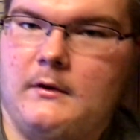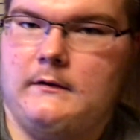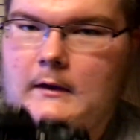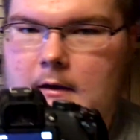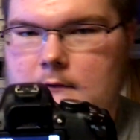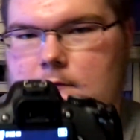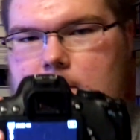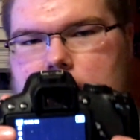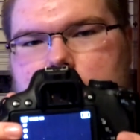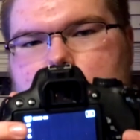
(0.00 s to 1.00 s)
like that, so I
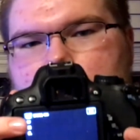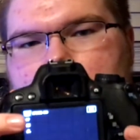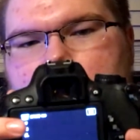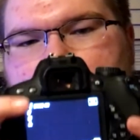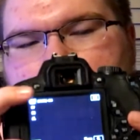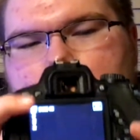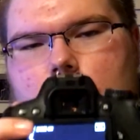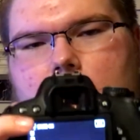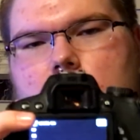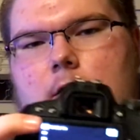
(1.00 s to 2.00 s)
can see what it looks like
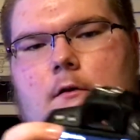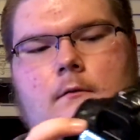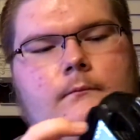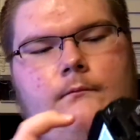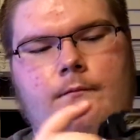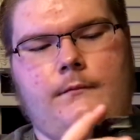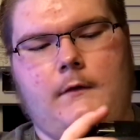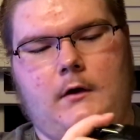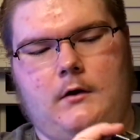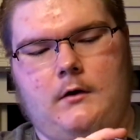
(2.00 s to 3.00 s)
right there.
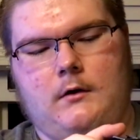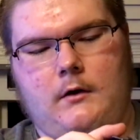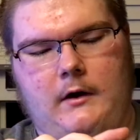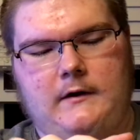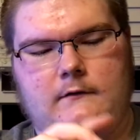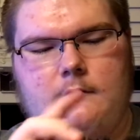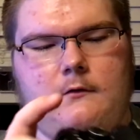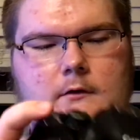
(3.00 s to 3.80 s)
A lot easier than